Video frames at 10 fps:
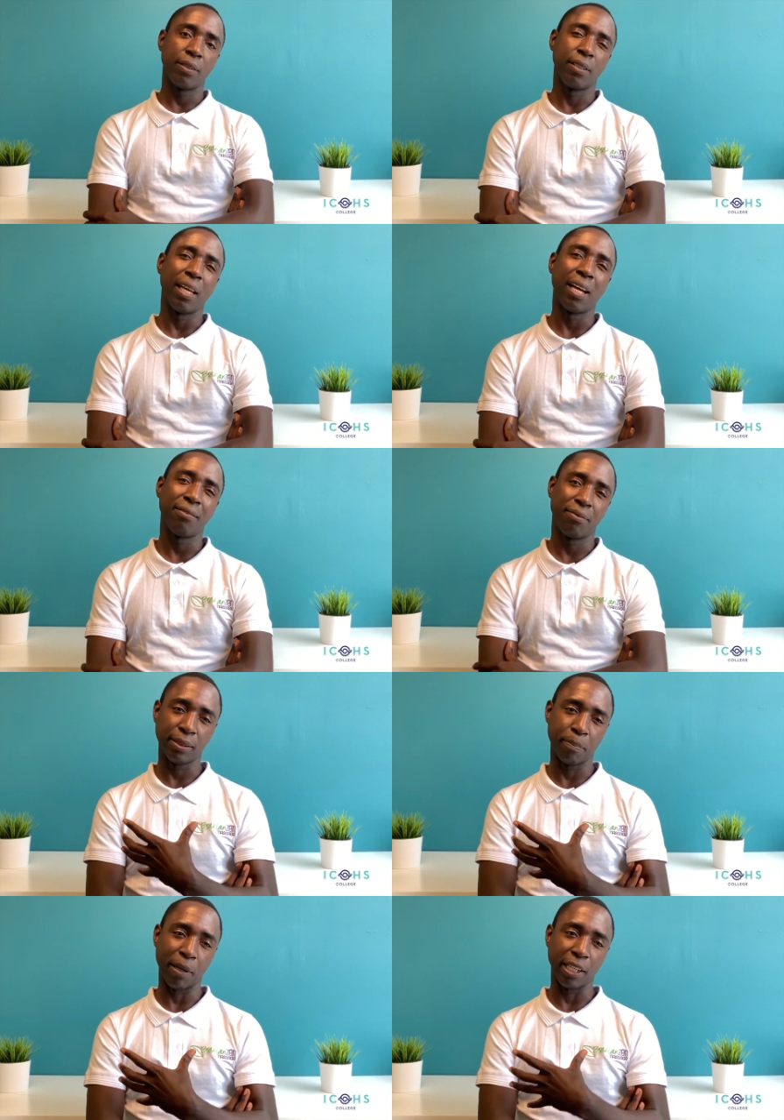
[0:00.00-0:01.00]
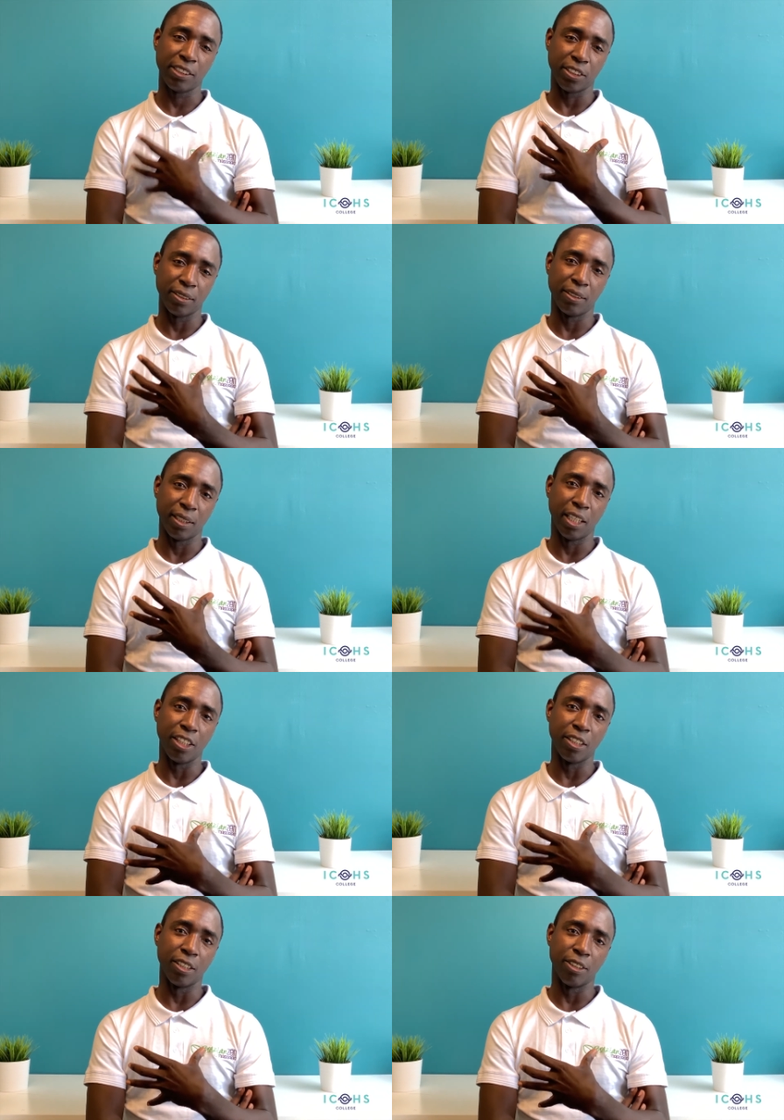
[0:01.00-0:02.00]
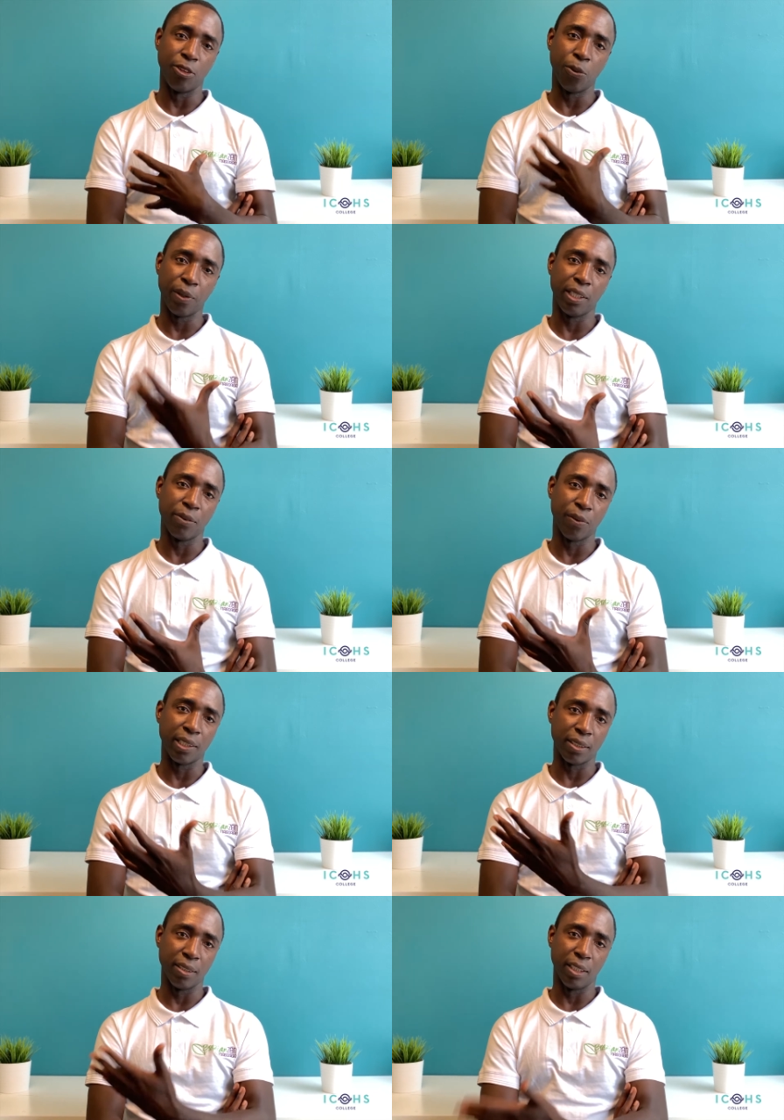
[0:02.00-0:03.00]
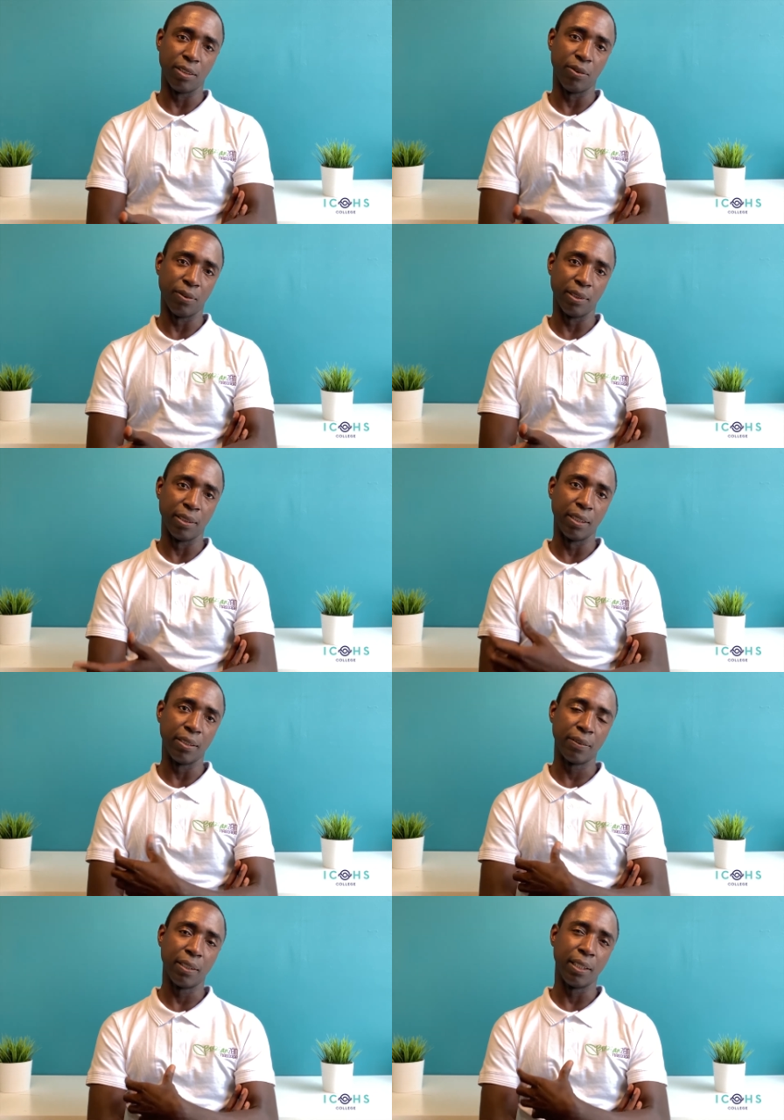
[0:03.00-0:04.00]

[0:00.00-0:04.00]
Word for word: they have passion in doing what they do, you know?